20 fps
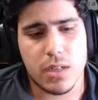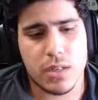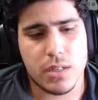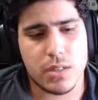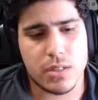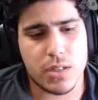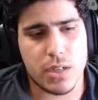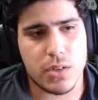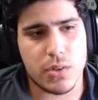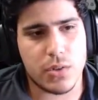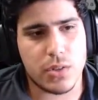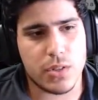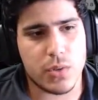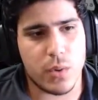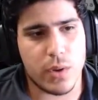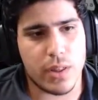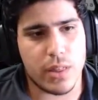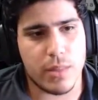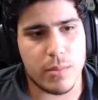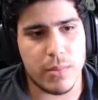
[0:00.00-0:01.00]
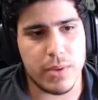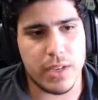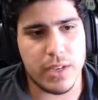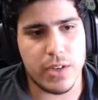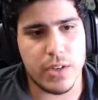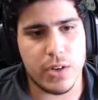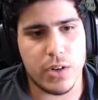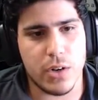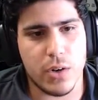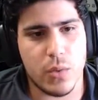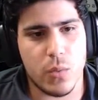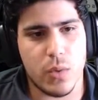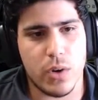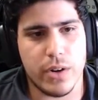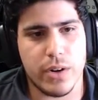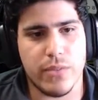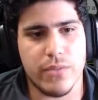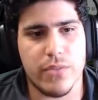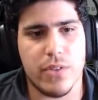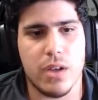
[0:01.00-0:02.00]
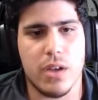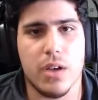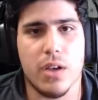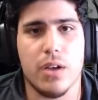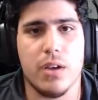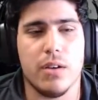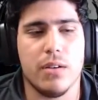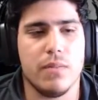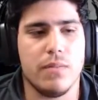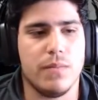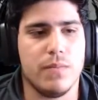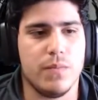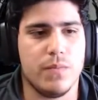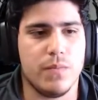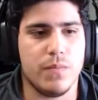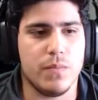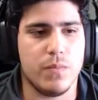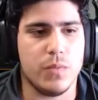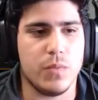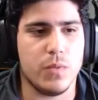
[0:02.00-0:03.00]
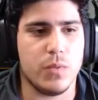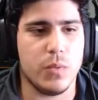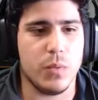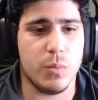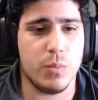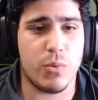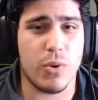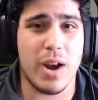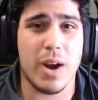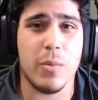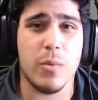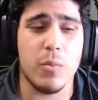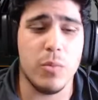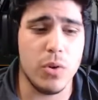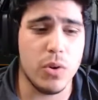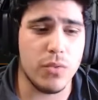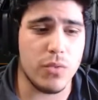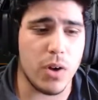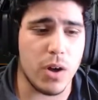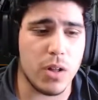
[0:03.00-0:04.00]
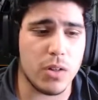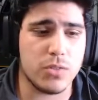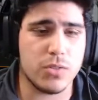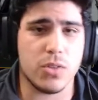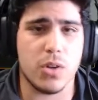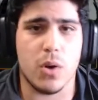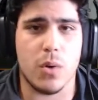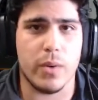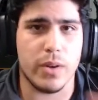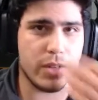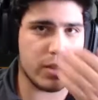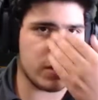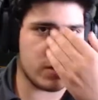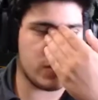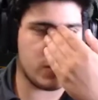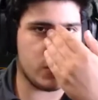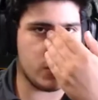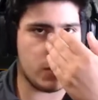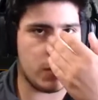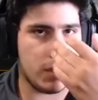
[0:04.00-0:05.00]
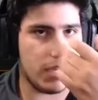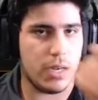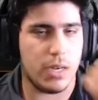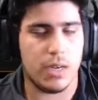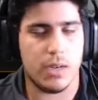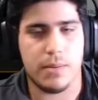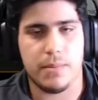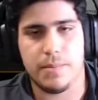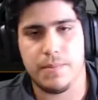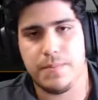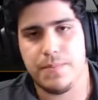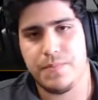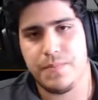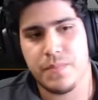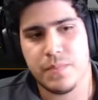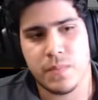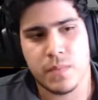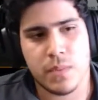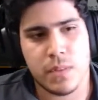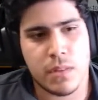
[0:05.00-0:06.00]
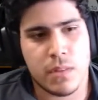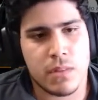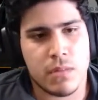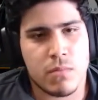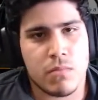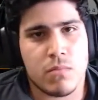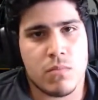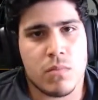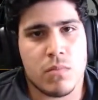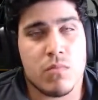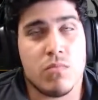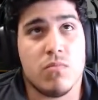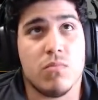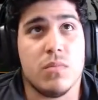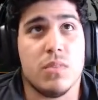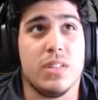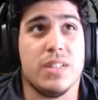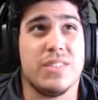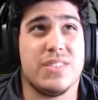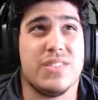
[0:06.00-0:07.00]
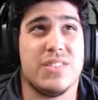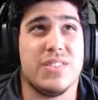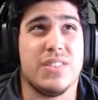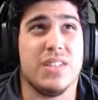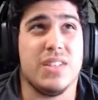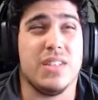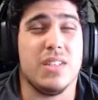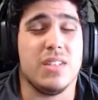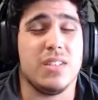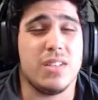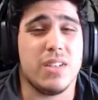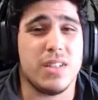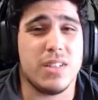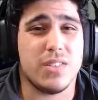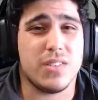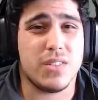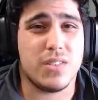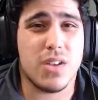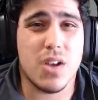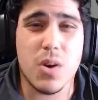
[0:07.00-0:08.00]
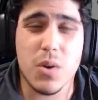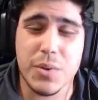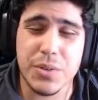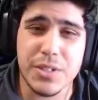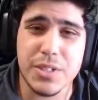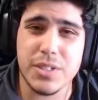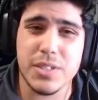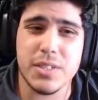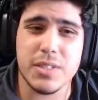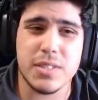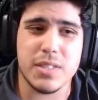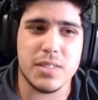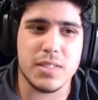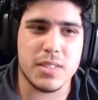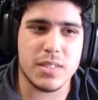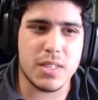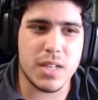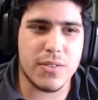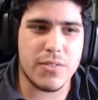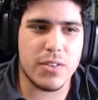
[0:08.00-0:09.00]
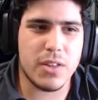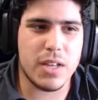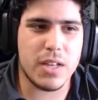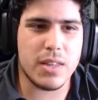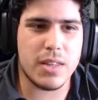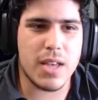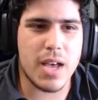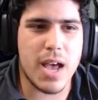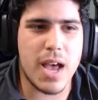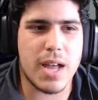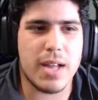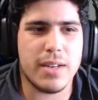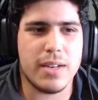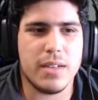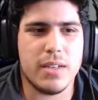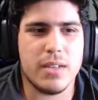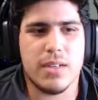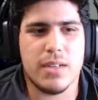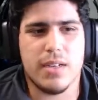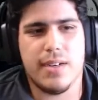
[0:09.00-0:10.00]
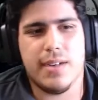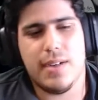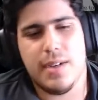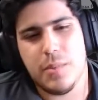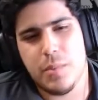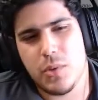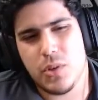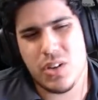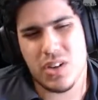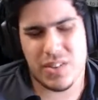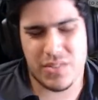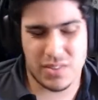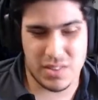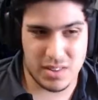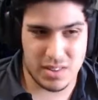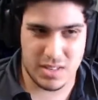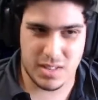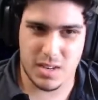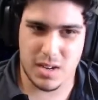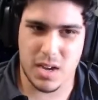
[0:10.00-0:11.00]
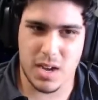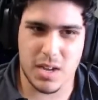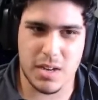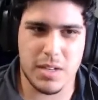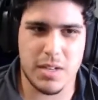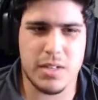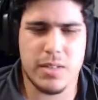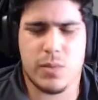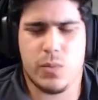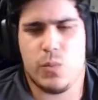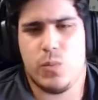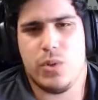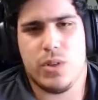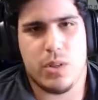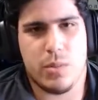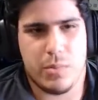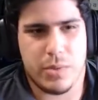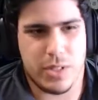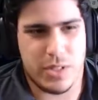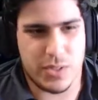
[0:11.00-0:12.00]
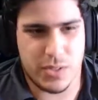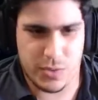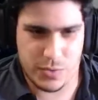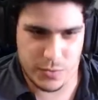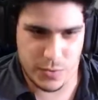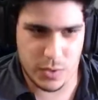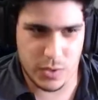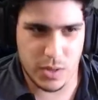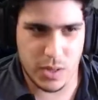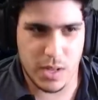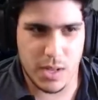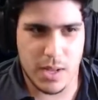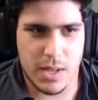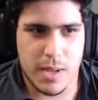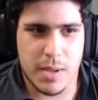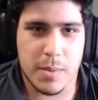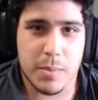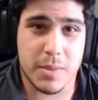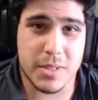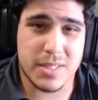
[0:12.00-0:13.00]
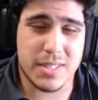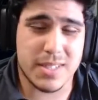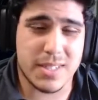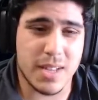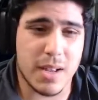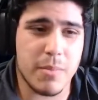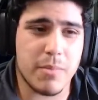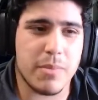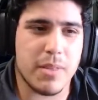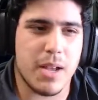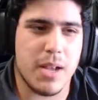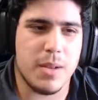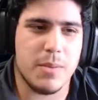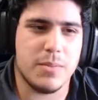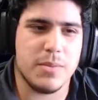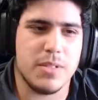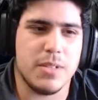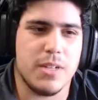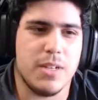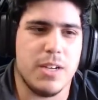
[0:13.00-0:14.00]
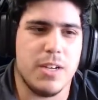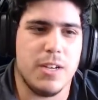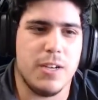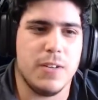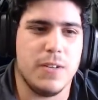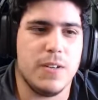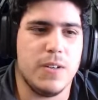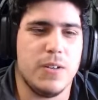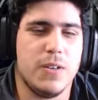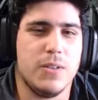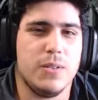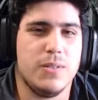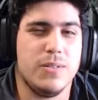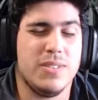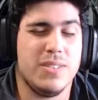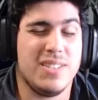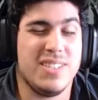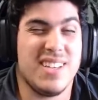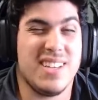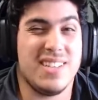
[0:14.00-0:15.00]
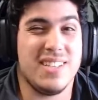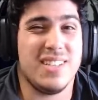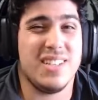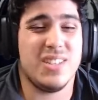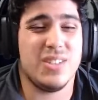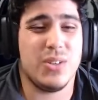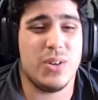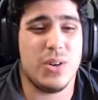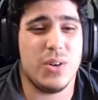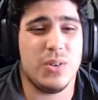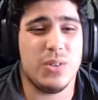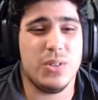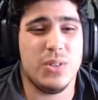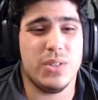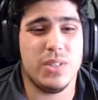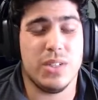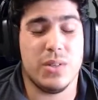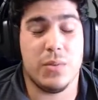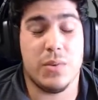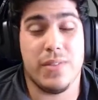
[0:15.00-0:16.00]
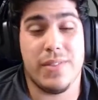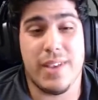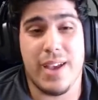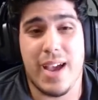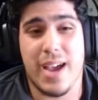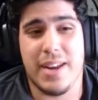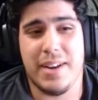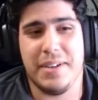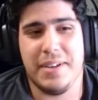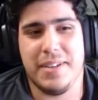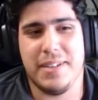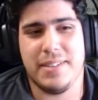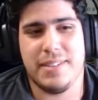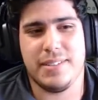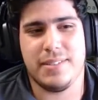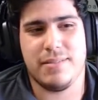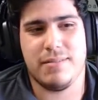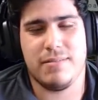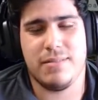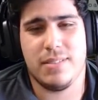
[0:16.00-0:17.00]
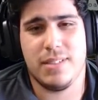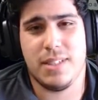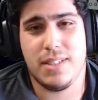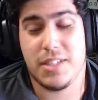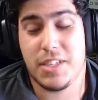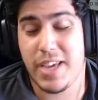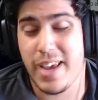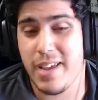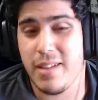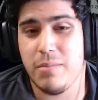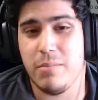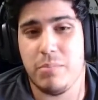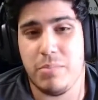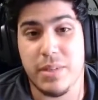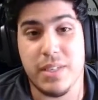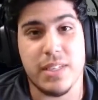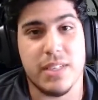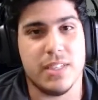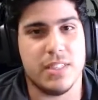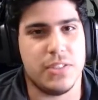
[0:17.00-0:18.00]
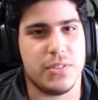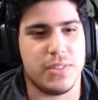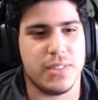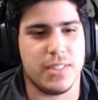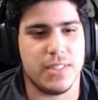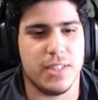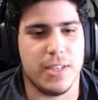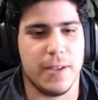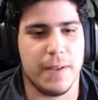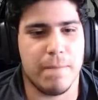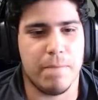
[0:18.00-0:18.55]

Thunder is going to be, one of the prime removals going to, let's see, against Odins and stuff like that. More often than not, it will be useful, but sometimes, you can kill your own unit with that, and it can be interesting.